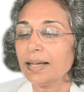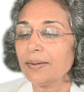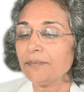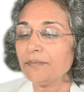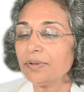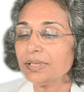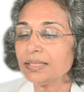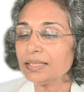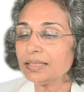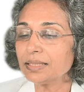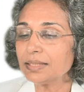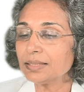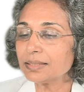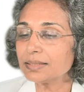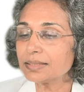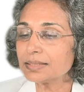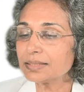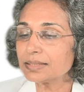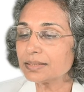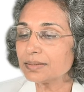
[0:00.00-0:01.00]
when
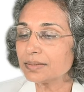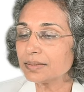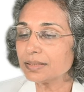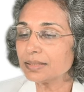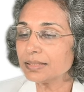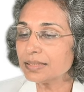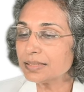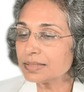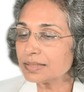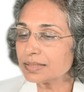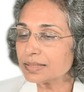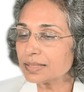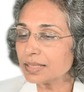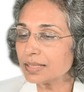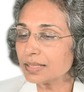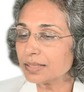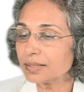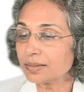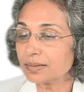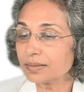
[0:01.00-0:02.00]
his
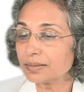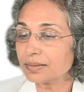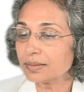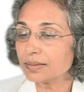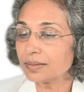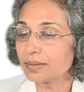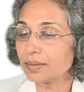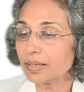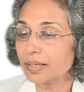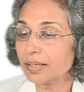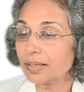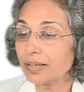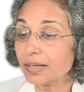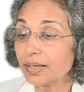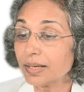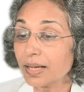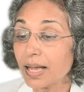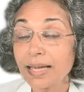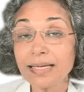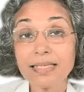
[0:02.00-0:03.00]

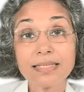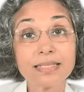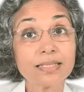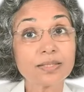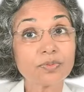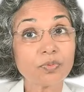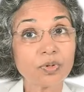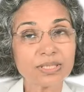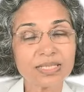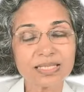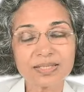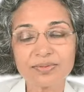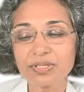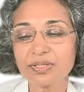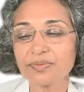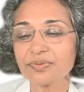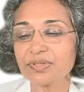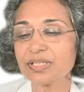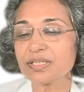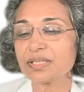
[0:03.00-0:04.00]
height is
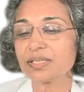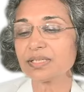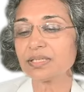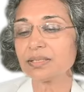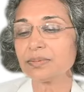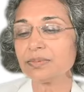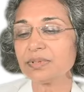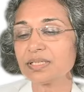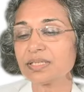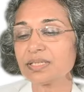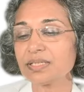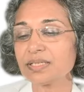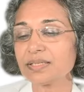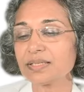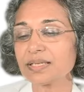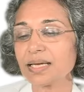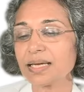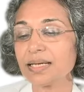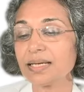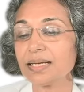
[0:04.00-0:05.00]
175 centimeters
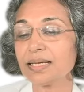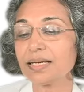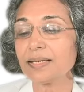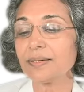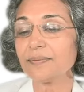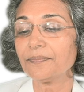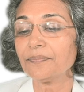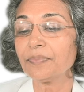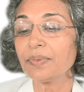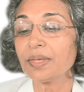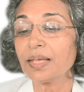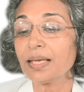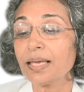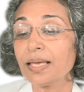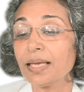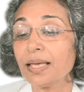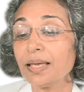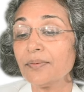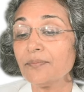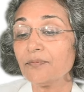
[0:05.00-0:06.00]
and
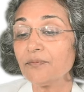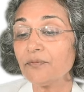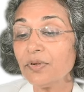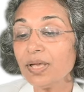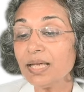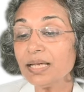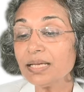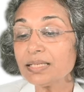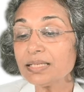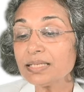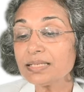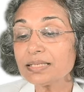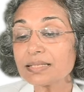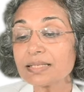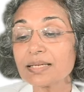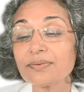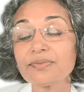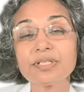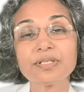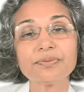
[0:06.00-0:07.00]
weight is
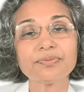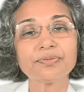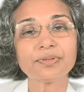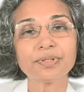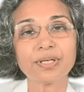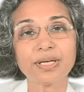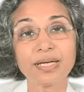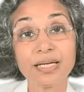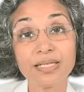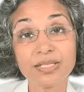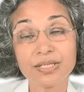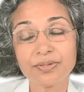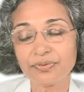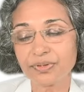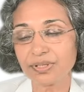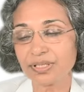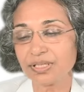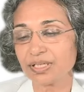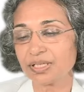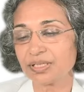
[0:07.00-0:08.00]

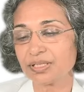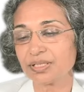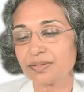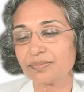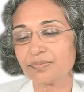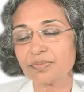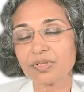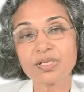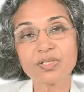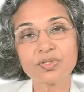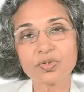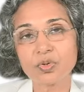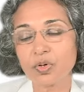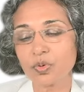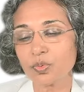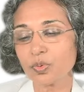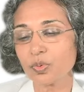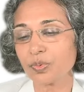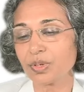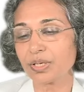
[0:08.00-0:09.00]
85 kg. He's
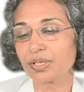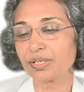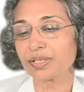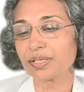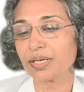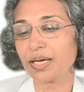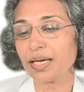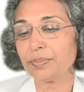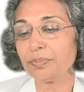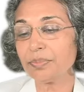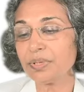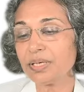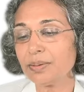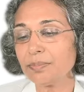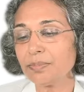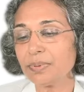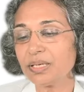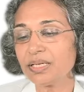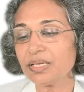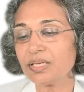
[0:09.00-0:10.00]
overweight and
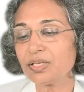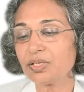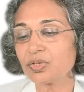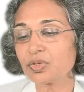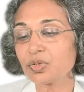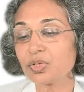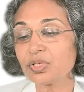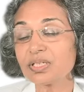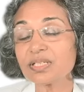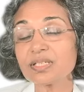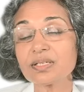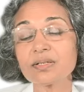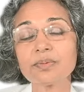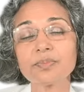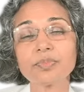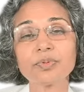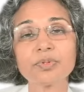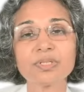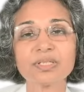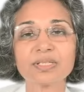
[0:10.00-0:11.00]
BMI is
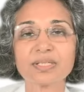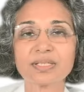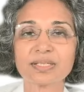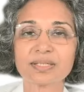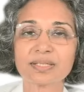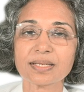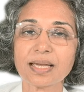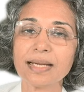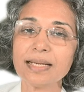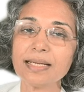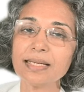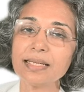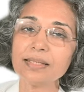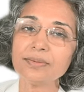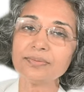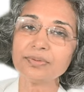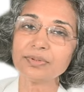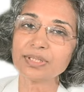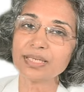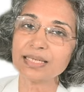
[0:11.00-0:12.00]
27.6. Ideally
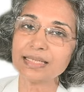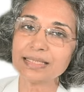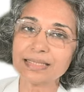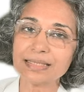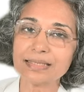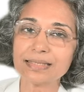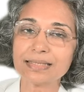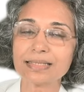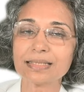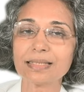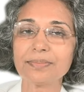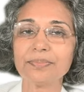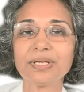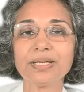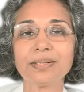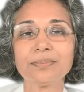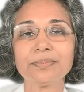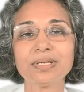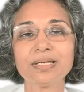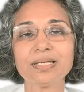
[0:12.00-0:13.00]
for the Indians, the
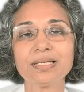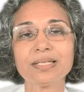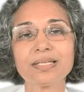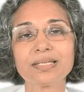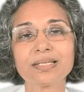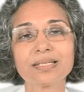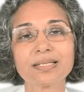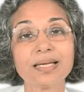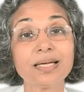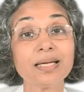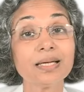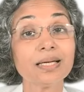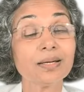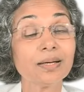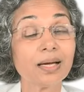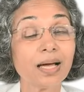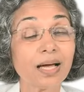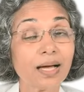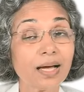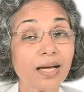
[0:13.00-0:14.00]
BMI is
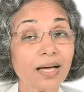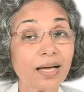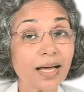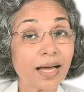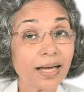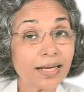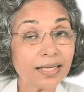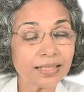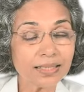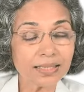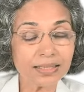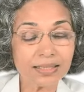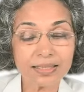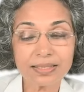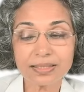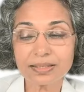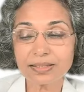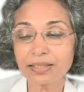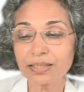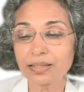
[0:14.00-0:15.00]
ideal
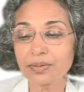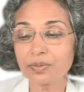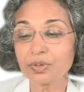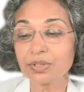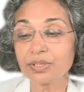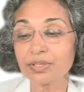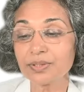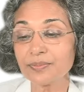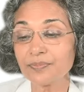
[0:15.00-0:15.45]
is around